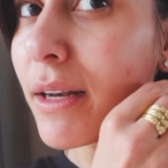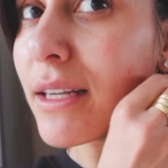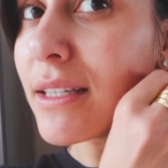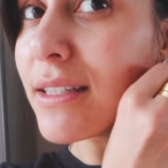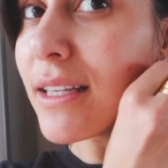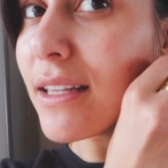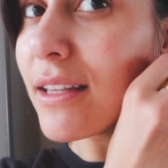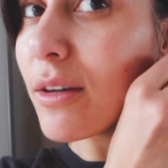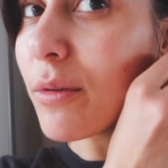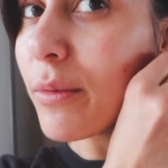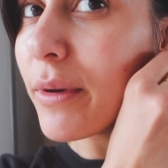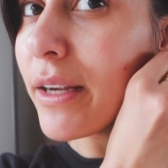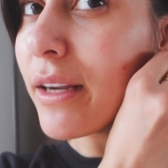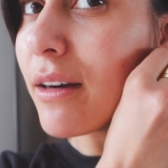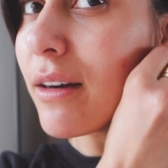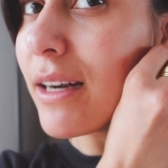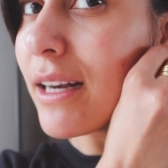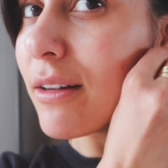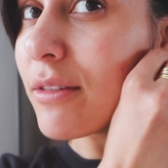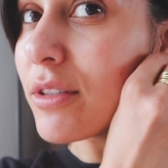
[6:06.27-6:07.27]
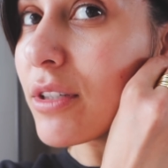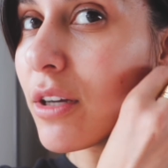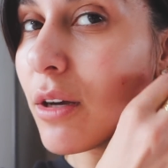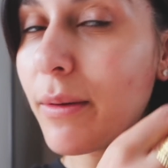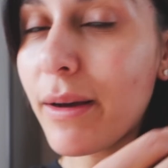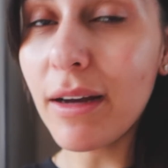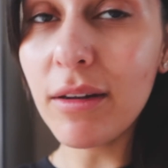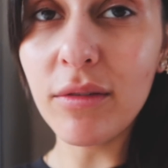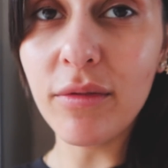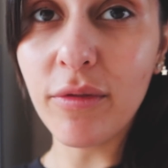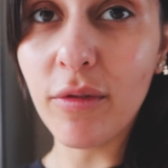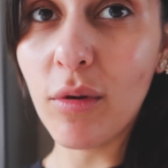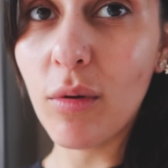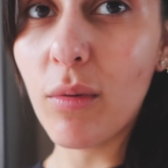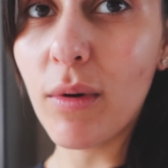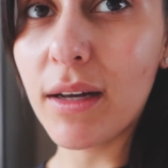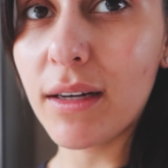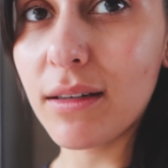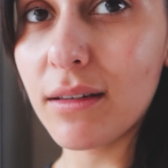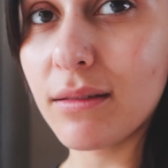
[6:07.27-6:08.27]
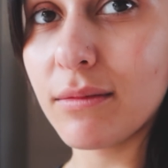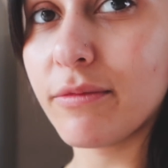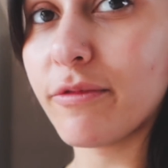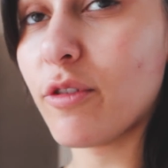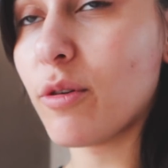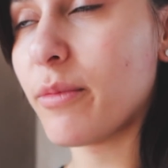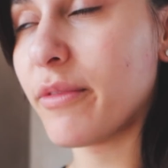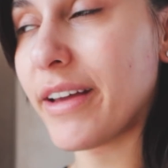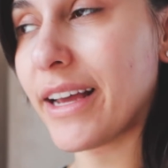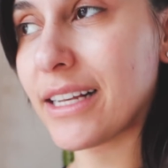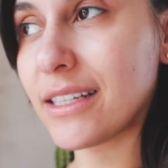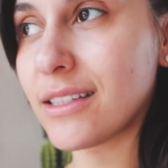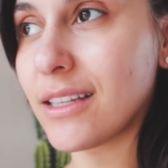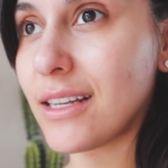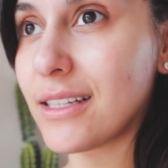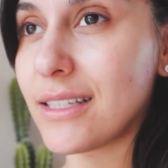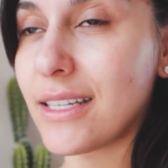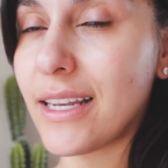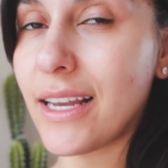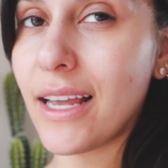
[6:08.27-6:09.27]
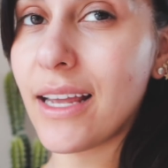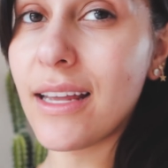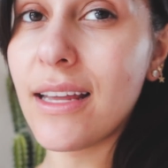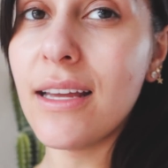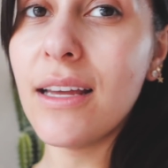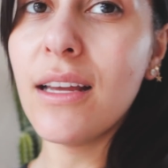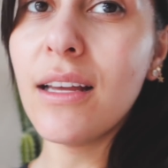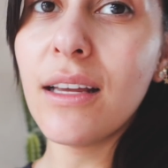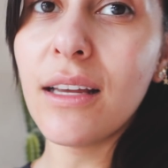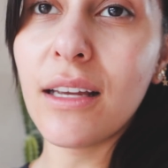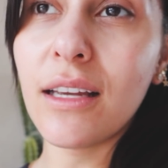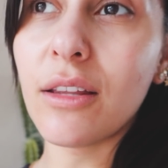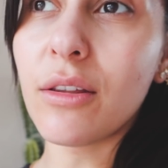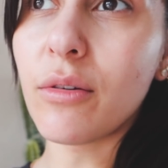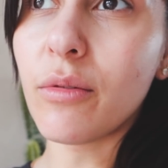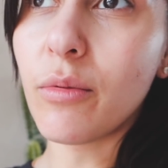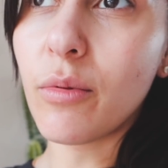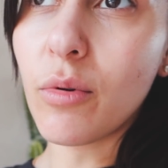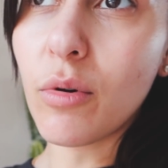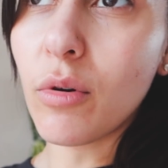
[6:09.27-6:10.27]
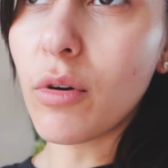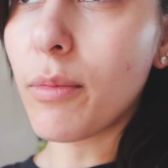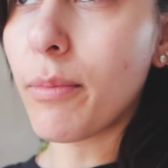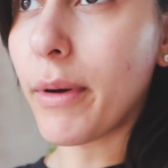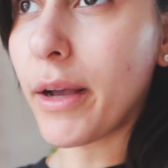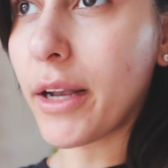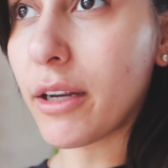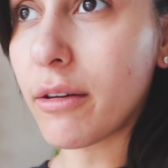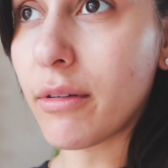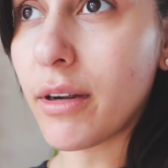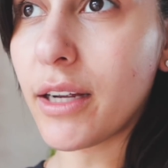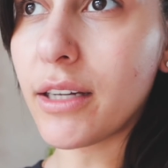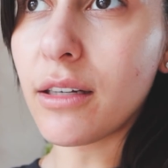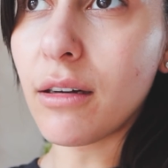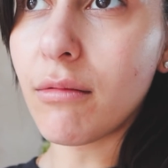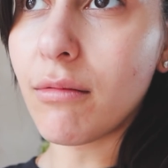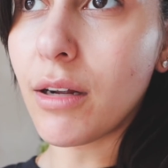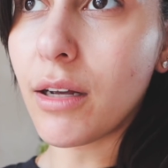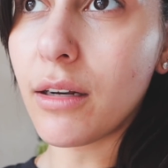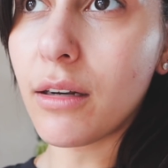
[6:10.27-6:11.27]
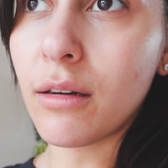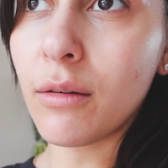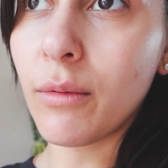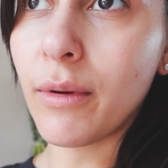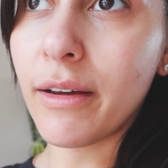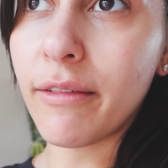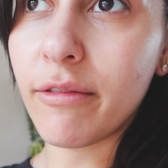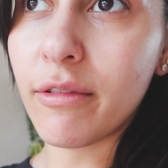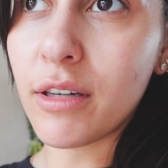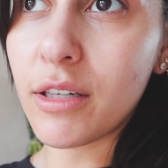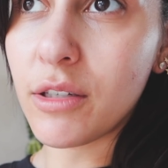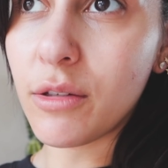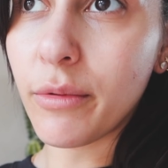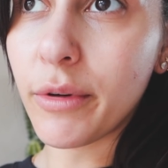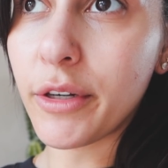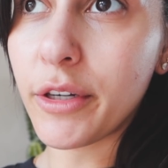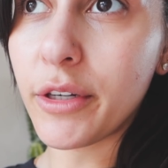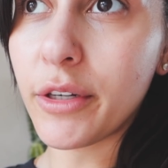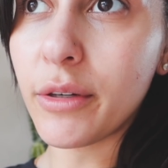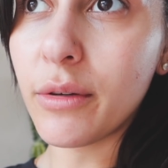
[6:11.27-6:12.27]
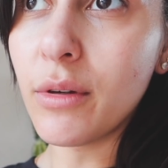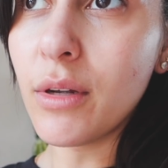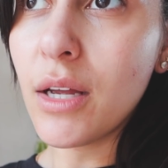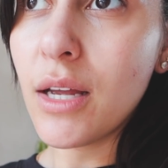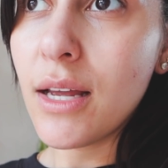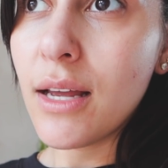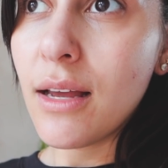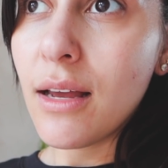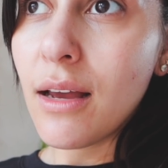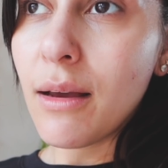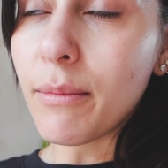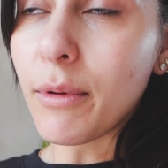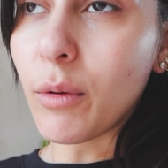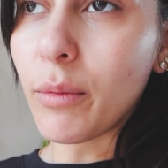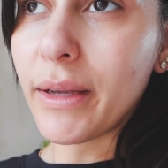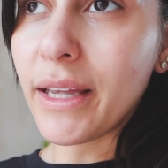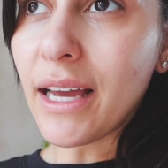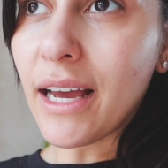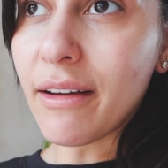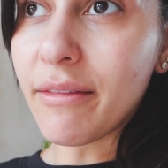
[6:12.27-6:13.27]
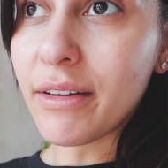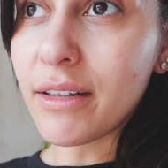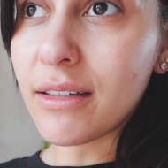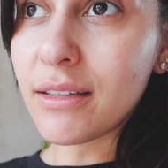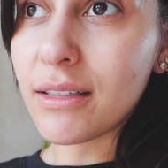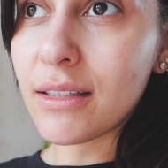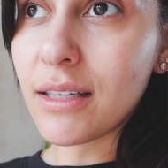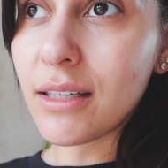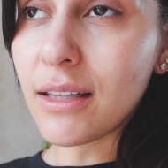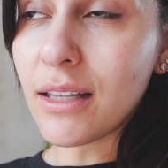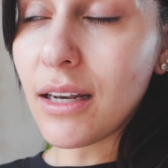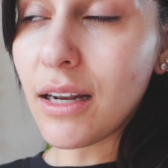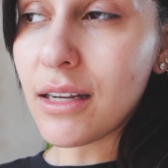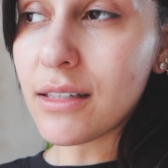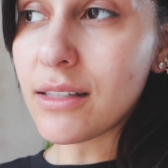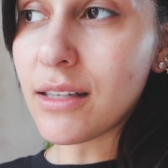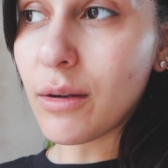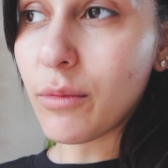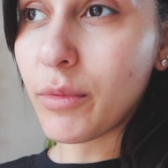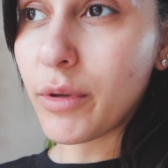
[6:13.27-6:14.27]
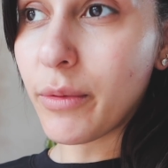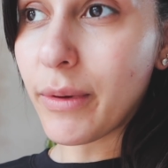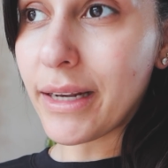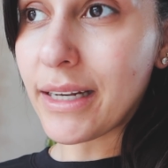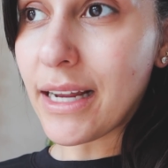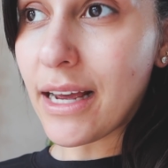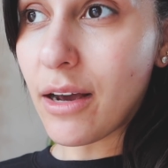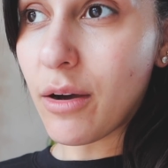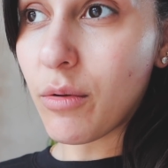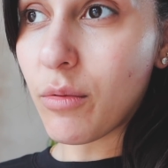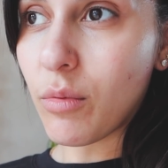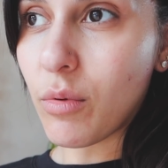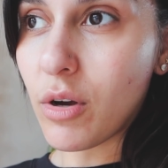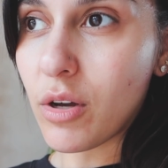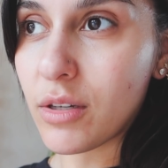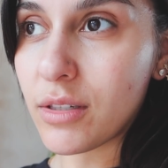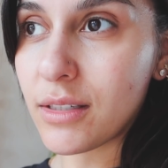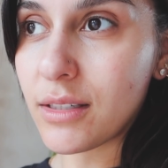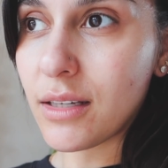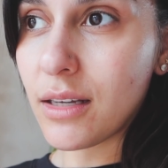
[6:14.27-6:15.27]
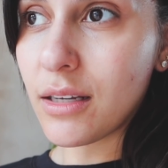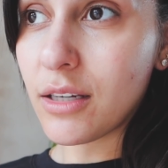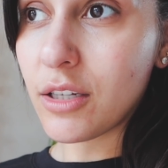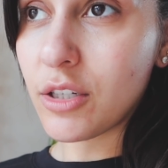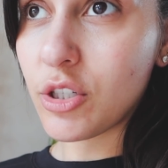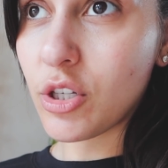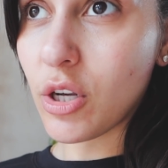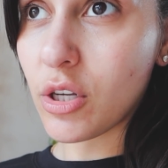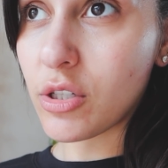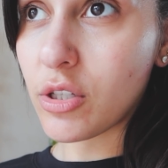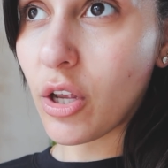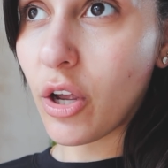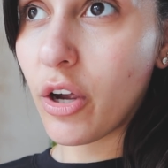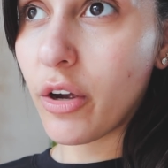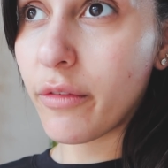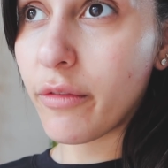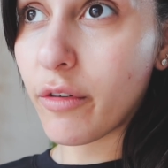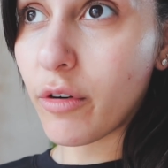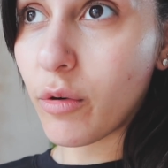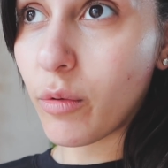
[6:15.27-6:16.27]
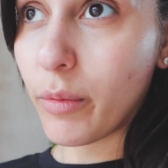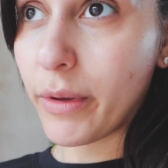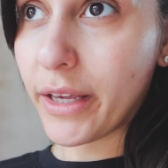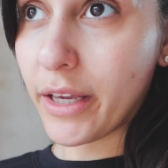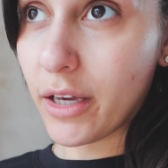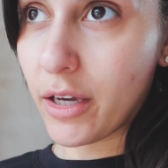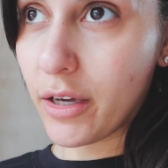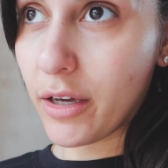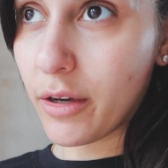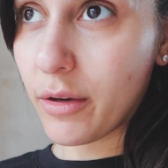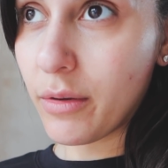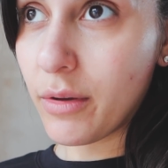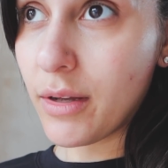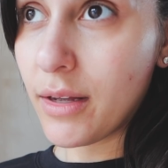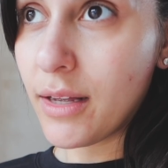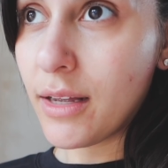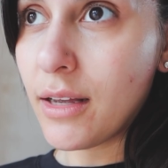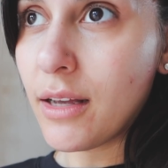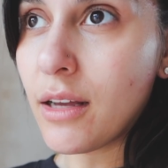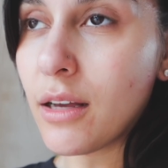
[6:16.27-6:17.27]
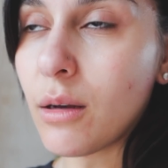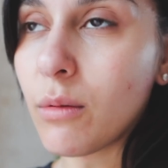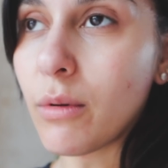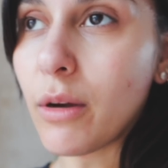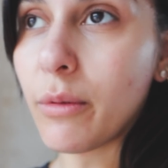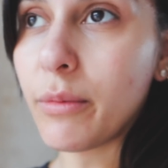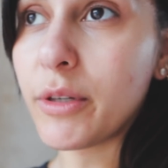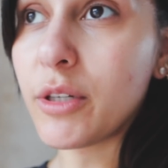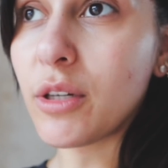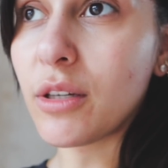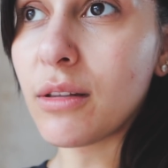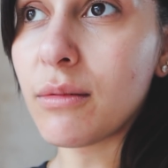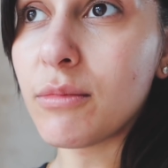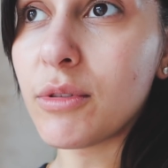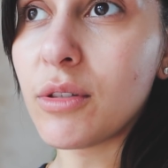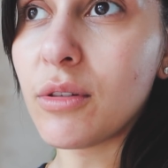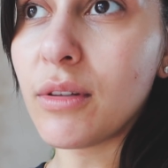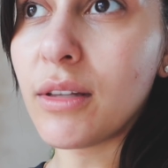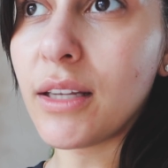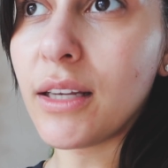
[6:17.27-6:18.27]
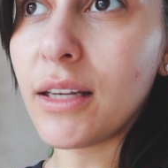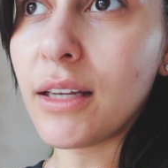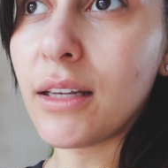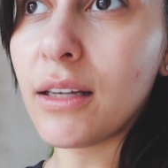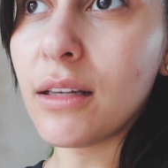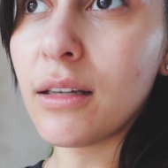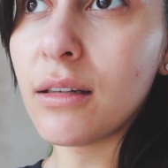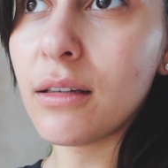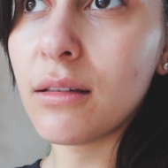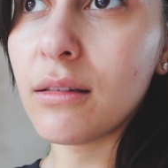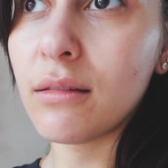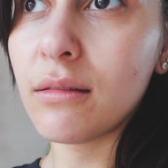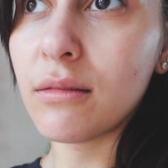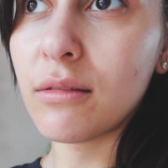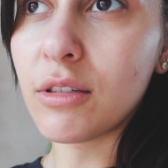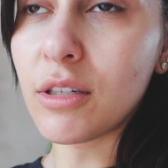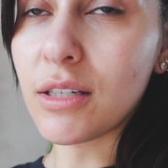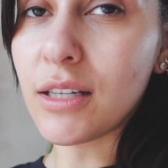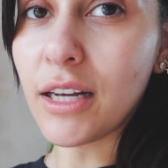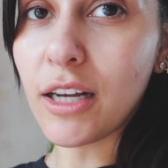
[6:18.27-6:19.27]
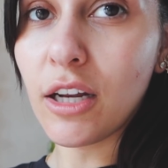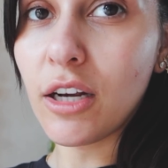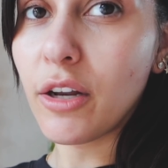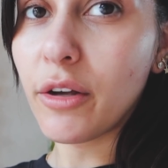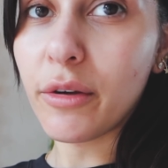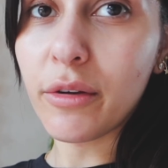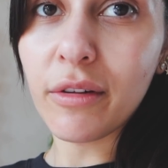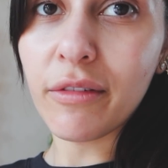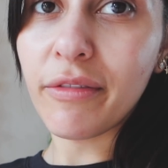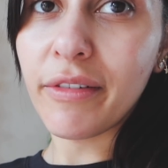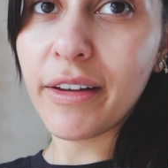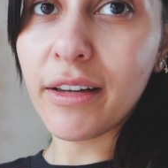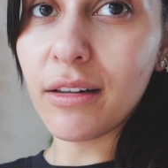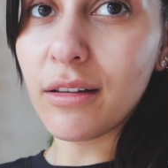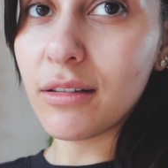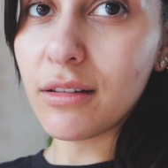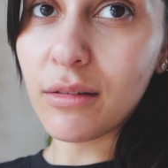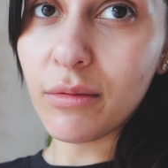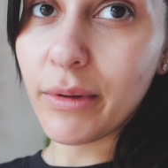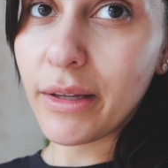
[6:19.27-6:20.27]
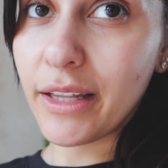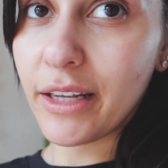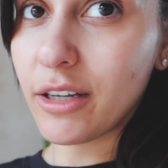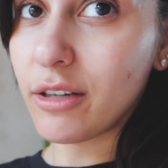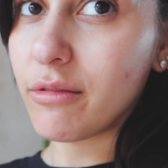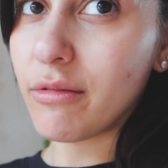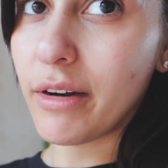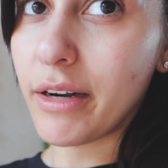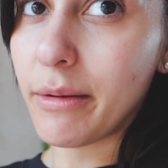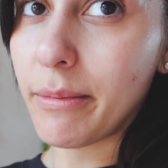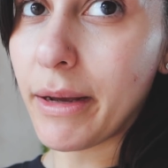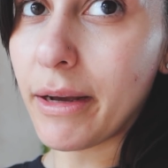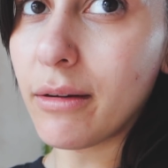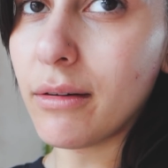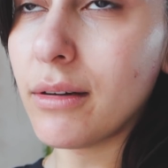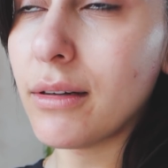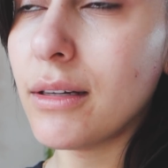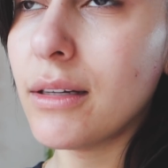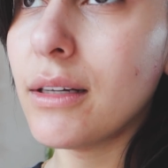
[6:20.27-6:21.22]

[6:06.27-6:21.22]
has said that we are allowed to go out for one form of exercise a day, either a walk, bike ride, a run, whatever it is you want to do. But we haven't. The last time we went out was just over a week ago, where we took them to just like a local field where they could run about.